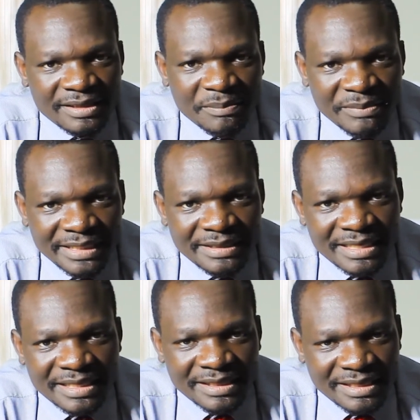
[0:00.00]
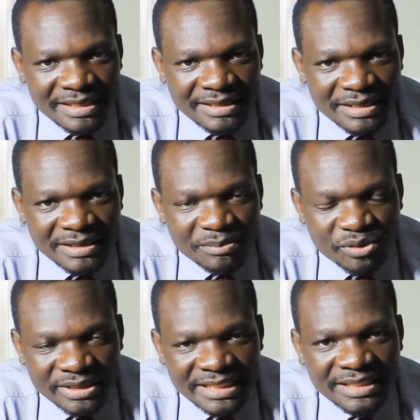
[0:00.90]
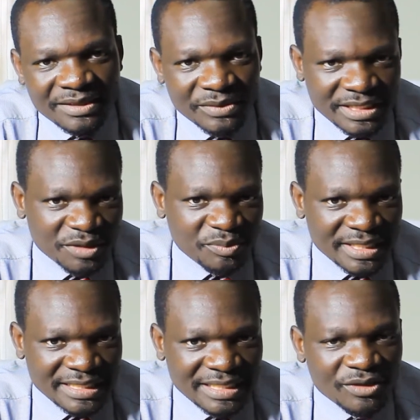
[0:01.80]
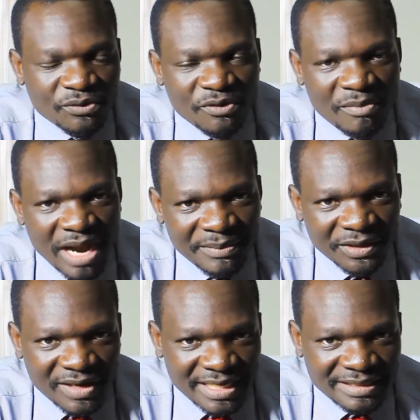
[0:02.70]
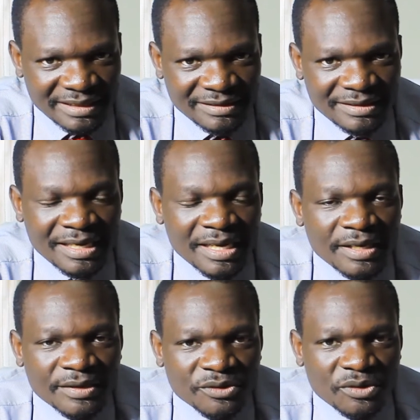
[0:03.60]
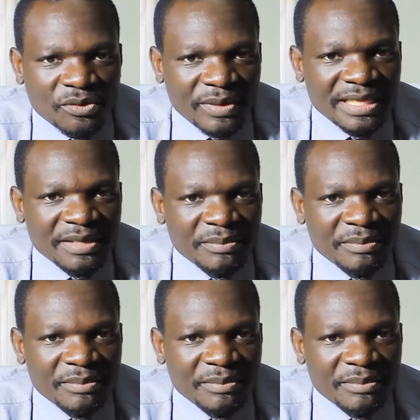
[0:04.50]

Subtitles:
meat, the protein which is present to form amino acids. So when the